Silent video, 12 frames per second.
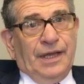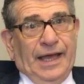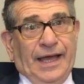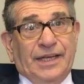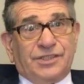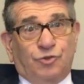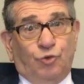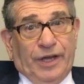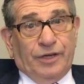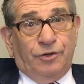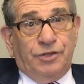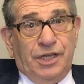has
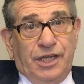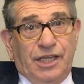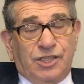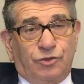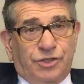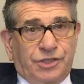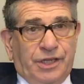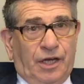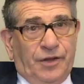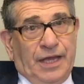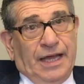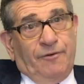greater needs because
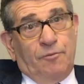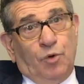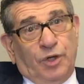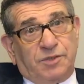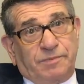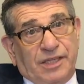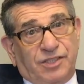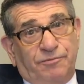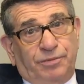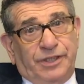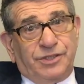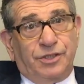now they have a more
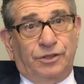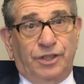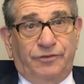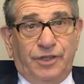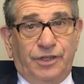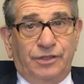expensive place to live